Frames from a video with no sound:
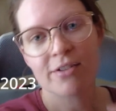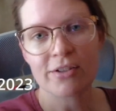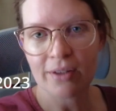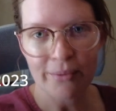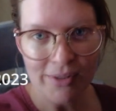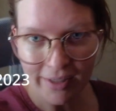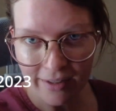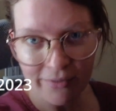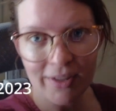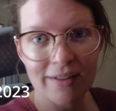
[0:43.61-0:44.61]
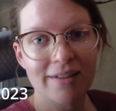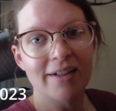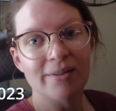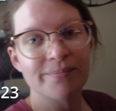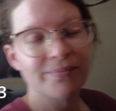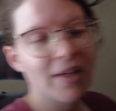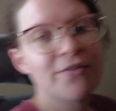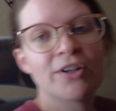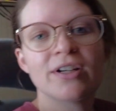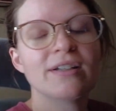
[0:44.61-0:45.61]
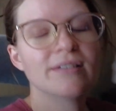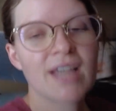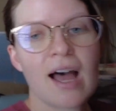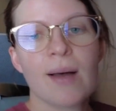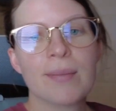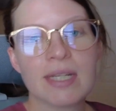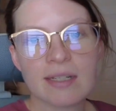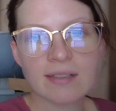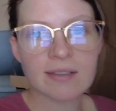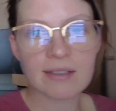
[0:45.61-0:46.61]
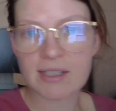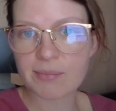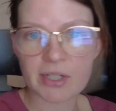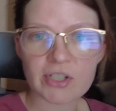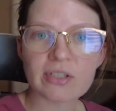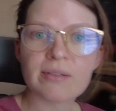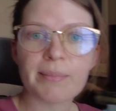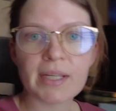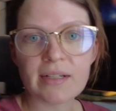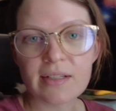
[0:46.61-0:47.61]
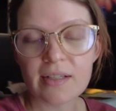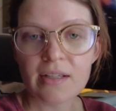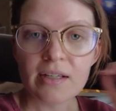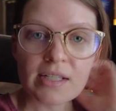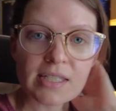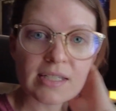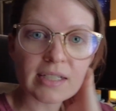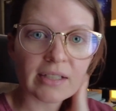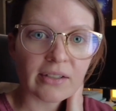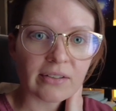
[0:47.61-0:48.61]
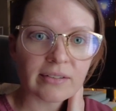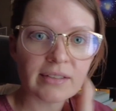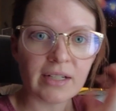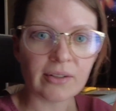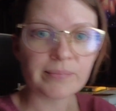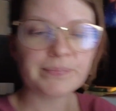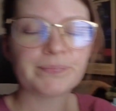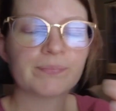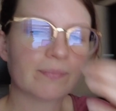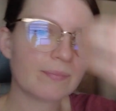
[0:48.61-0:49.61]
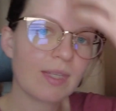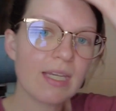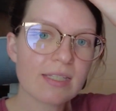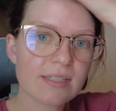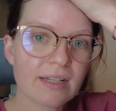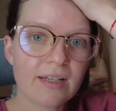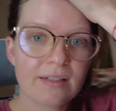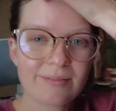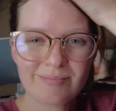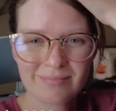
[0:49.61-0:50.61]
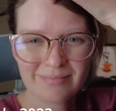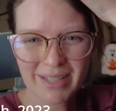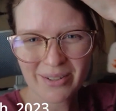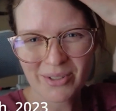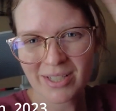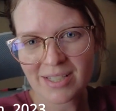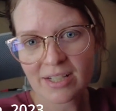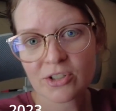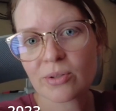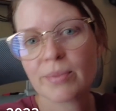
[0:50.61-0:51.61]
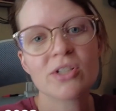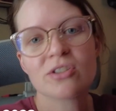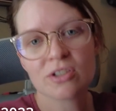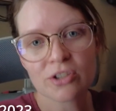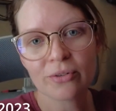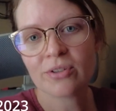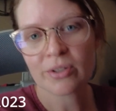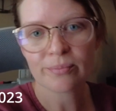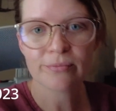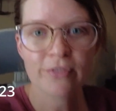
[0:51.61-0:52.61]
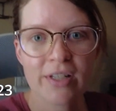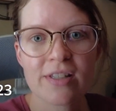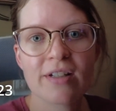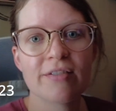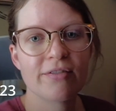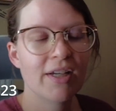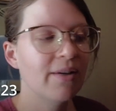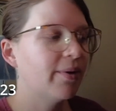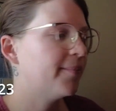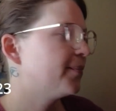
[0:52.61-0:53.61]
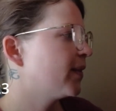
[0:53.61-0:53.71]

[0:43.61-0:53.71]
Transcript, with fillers: So that was kind of like, you know, a very common expression, but still, you know, inside, not really inside joke, but just a joke. So fun stuff. Anyway.